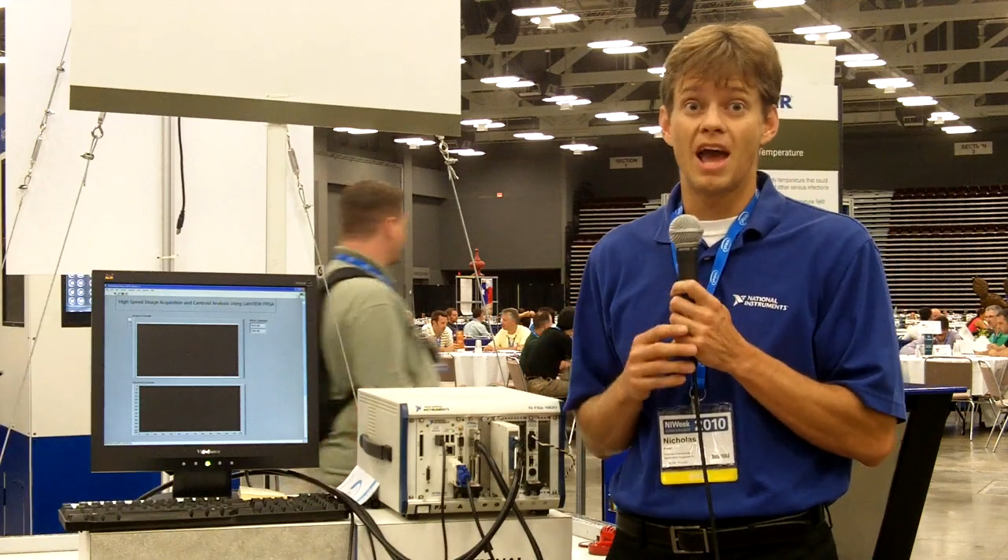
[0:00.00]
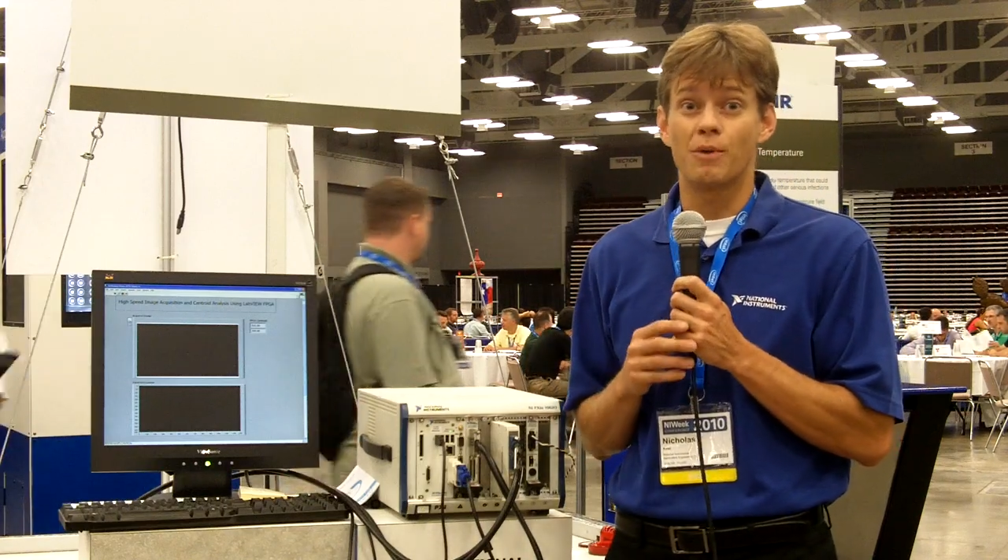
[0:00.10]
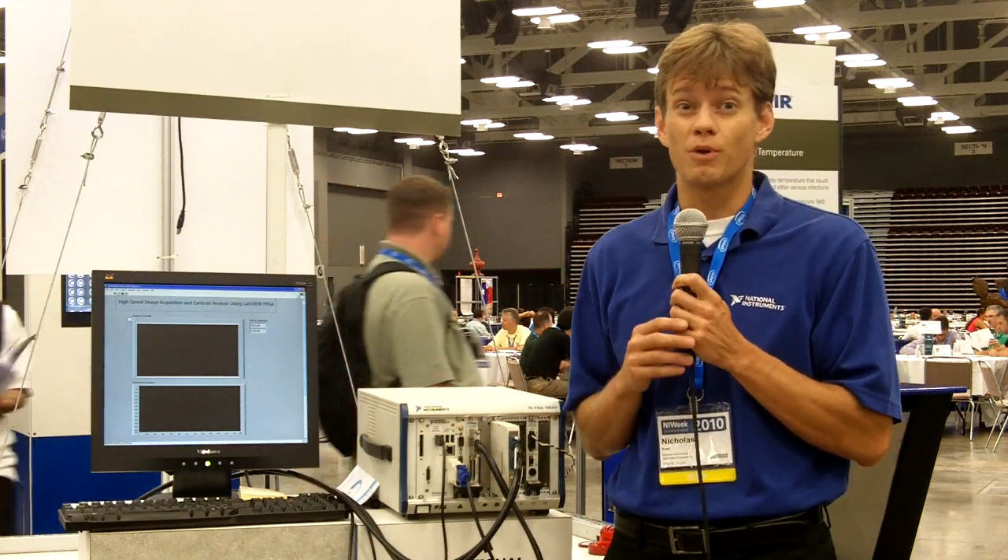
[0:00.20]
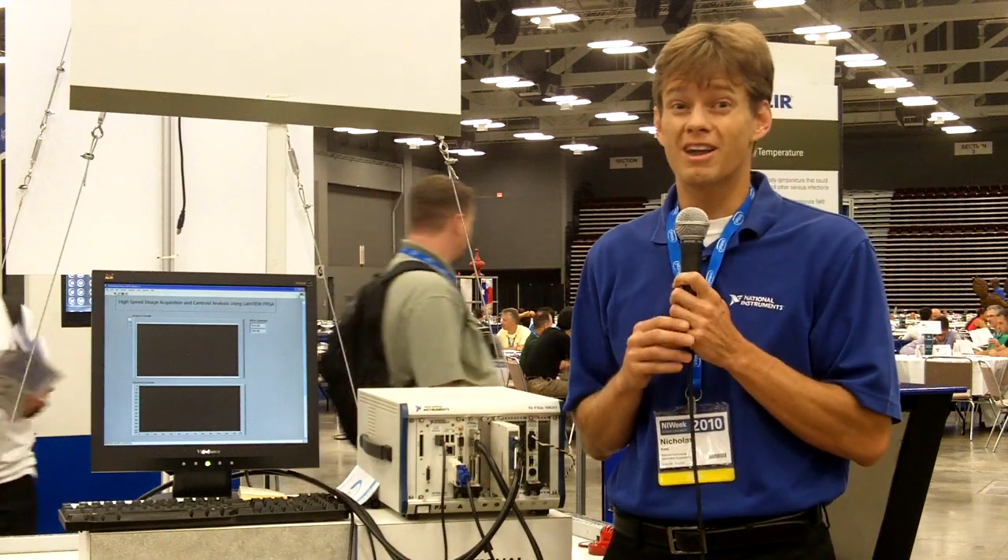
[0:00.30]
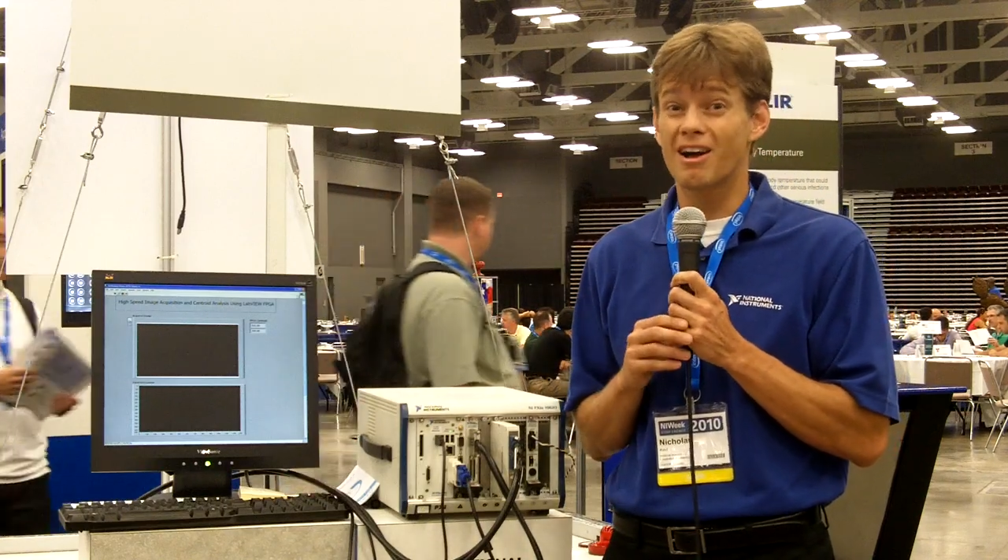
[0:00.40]

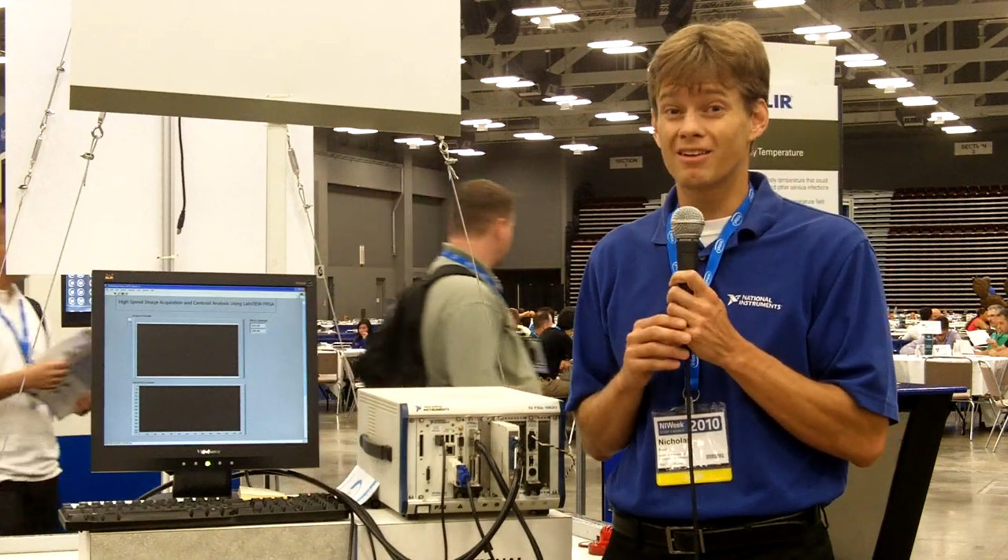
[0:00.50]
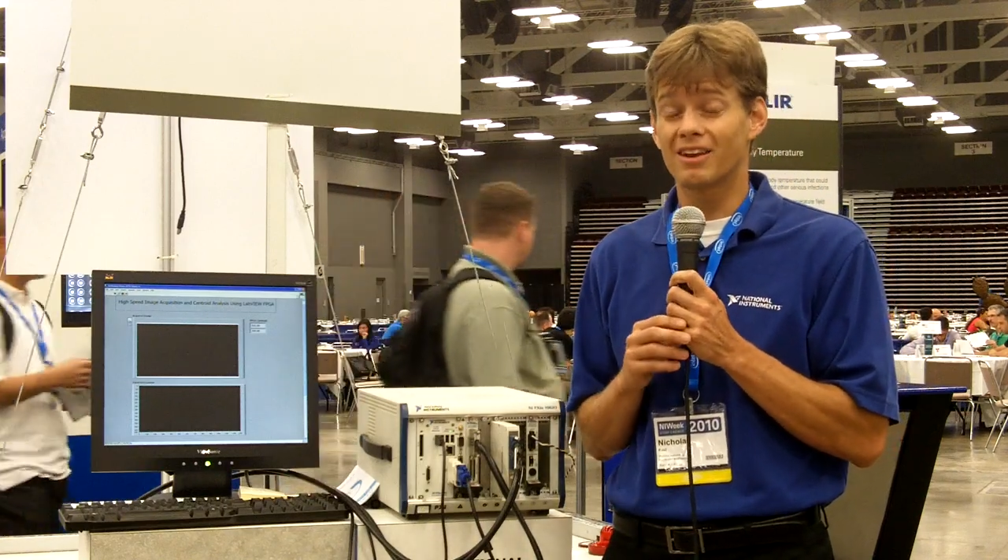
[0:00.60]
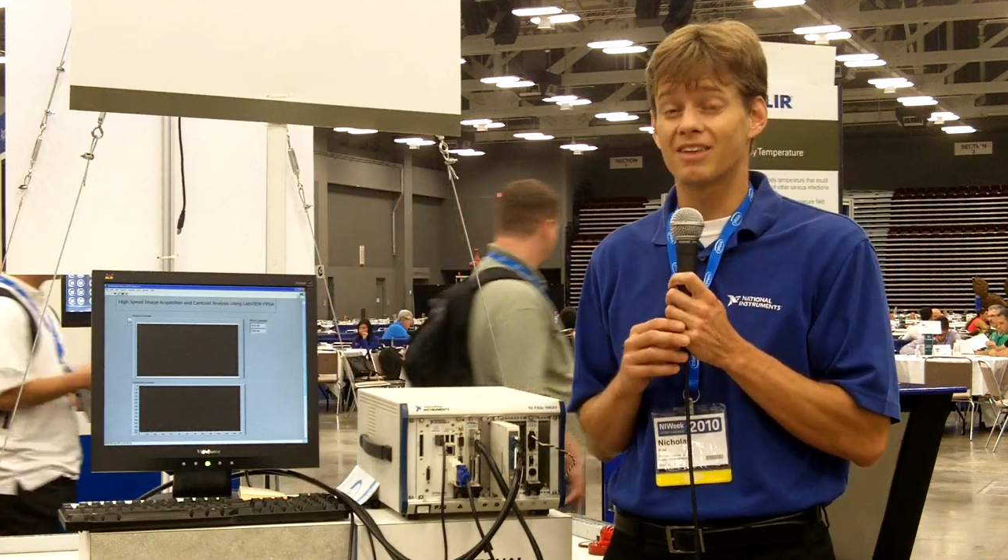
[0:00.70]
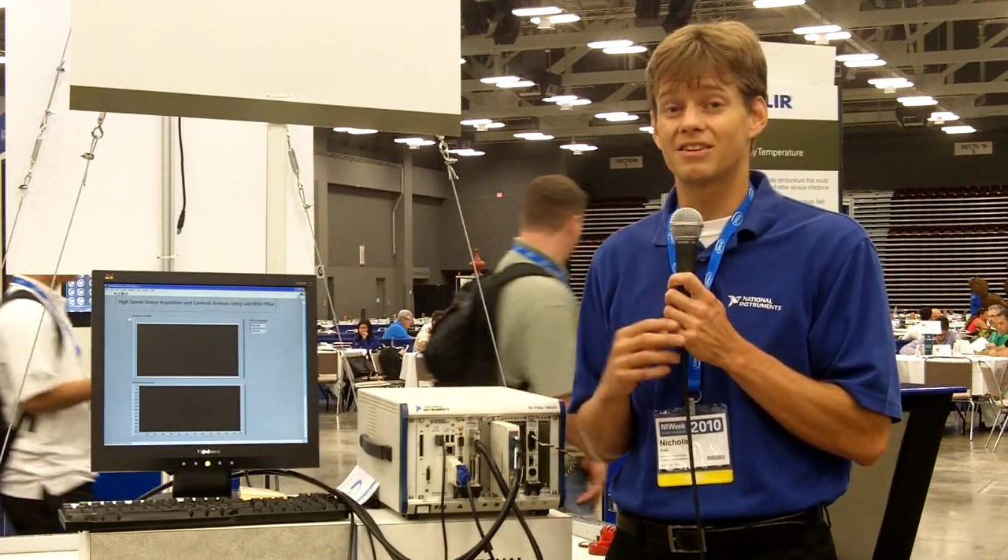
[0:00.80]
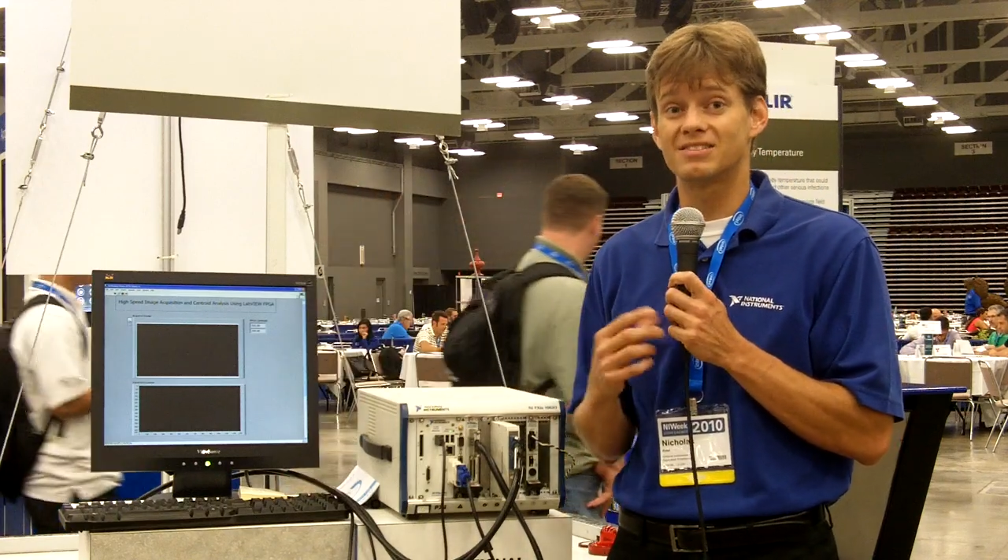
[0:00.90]
and we're
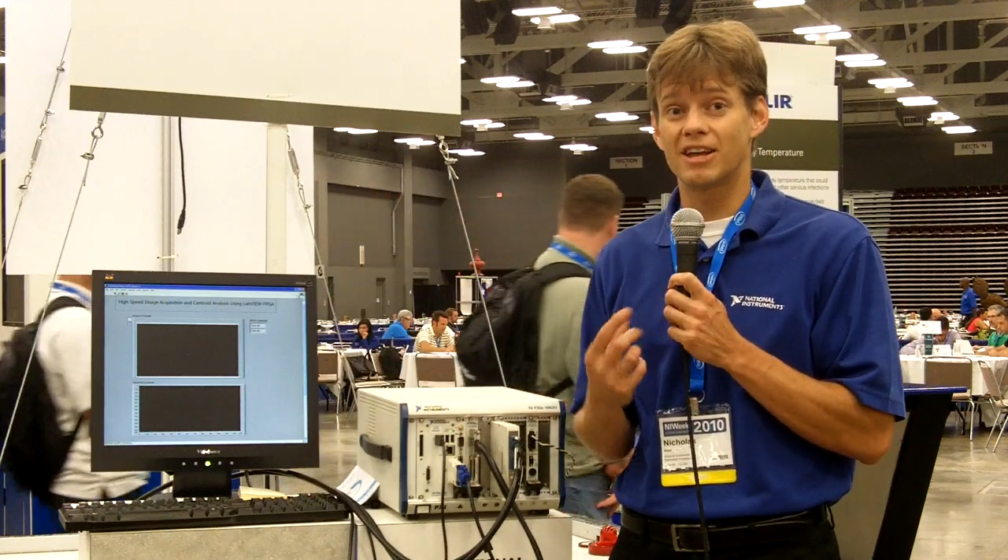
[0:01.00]
calculating the